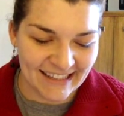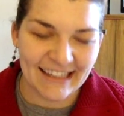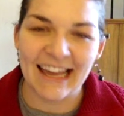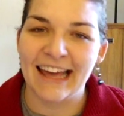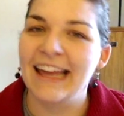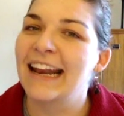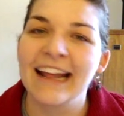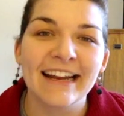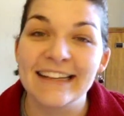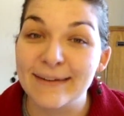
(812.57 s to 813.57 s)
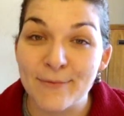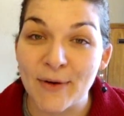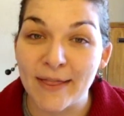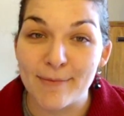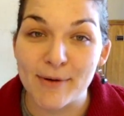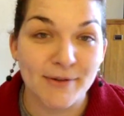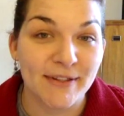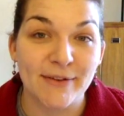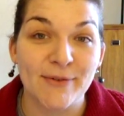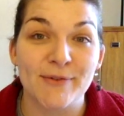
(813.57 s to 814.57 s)
yeah, and I didn't want the
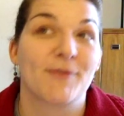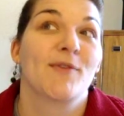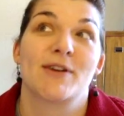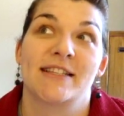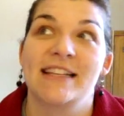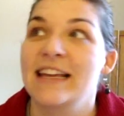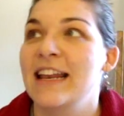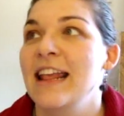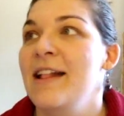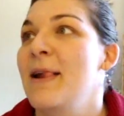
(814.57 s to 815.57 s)
person who it was for to see it.